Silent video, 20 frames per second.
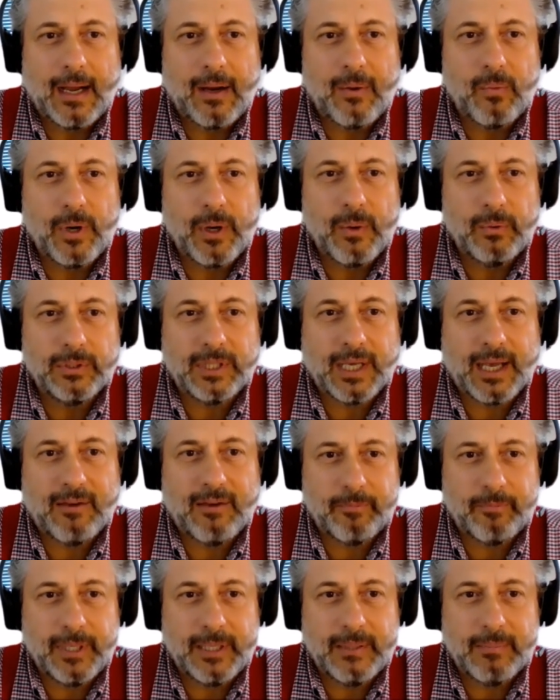we would
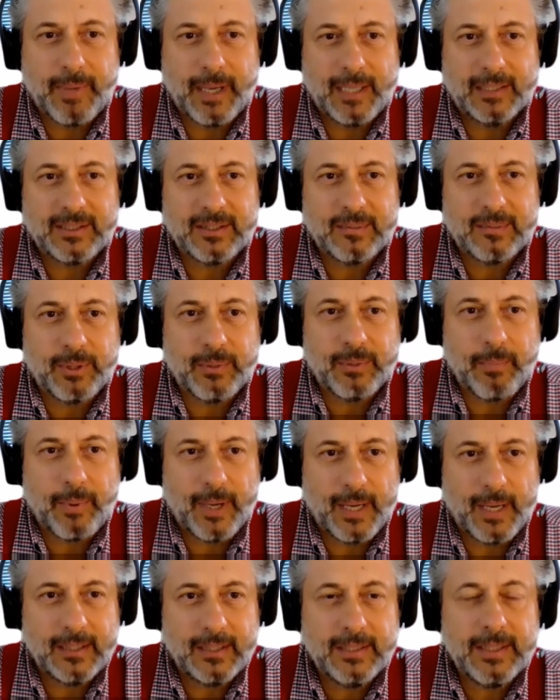have been better
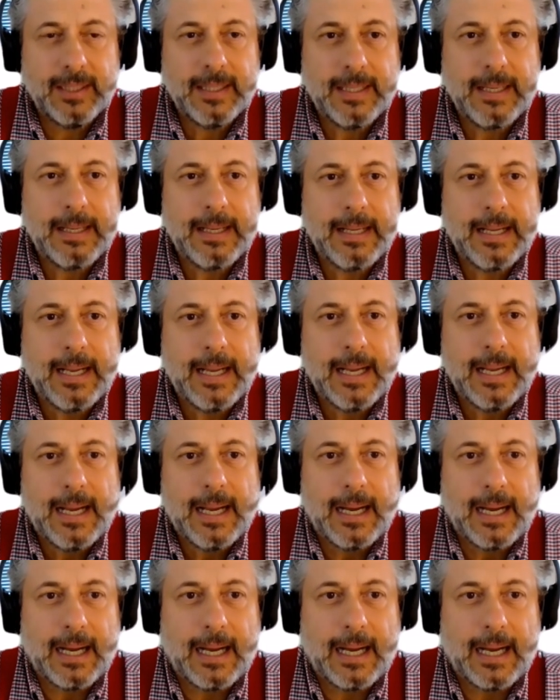prepared.
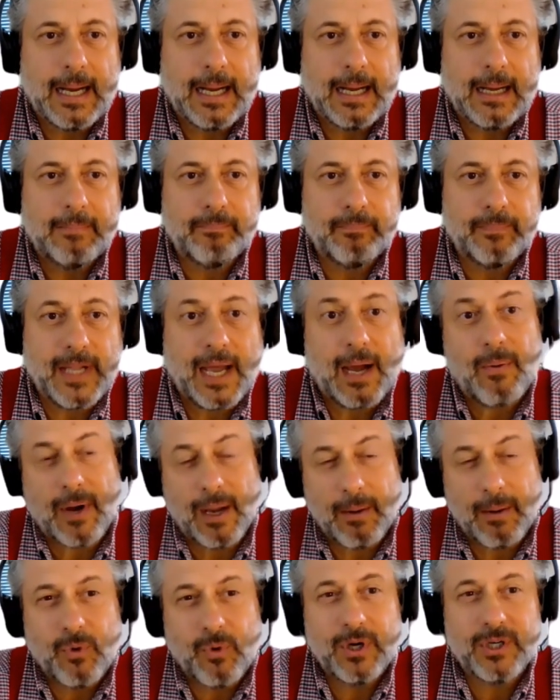Now
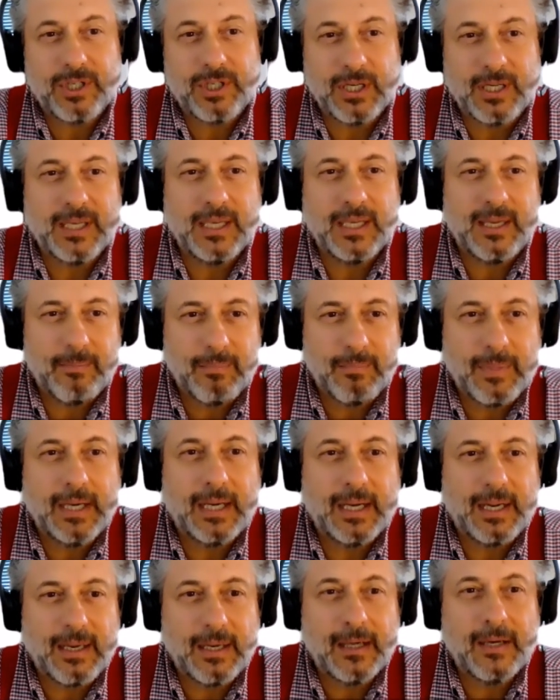I'm watching him,
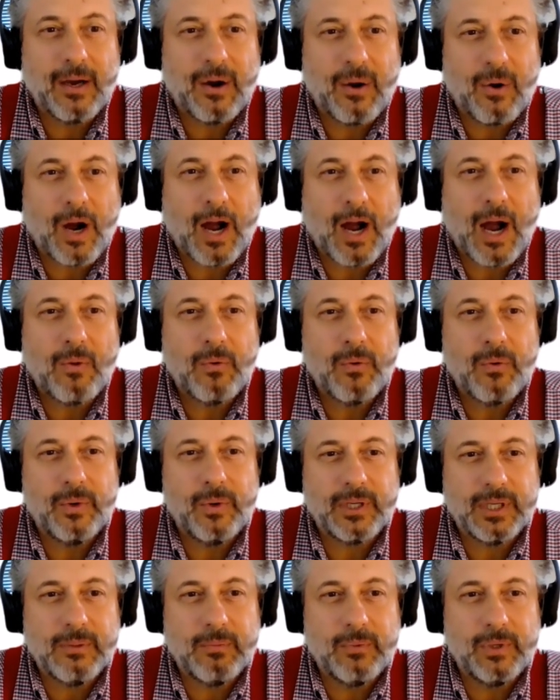how
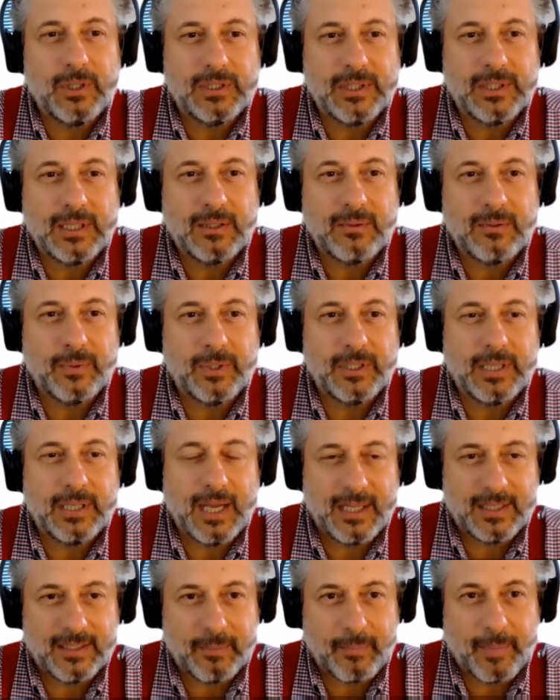he will deal with the
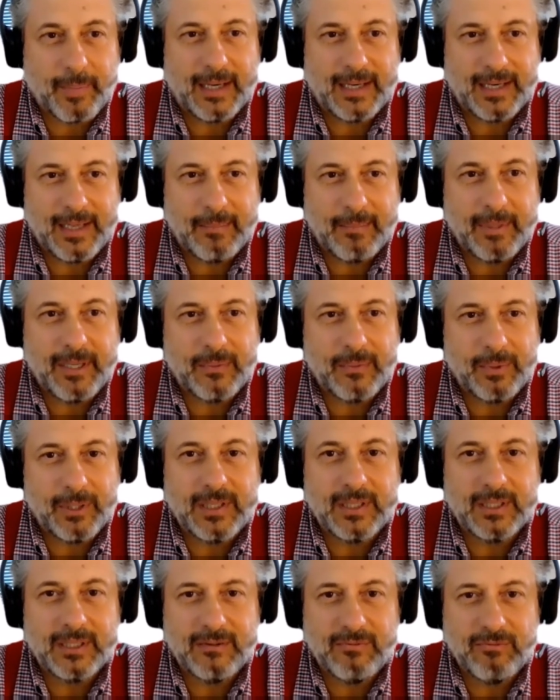other pandemic, with
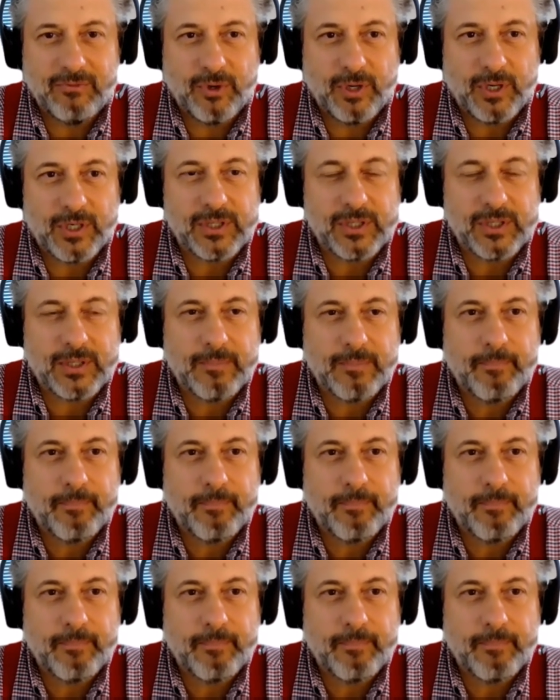the divorce.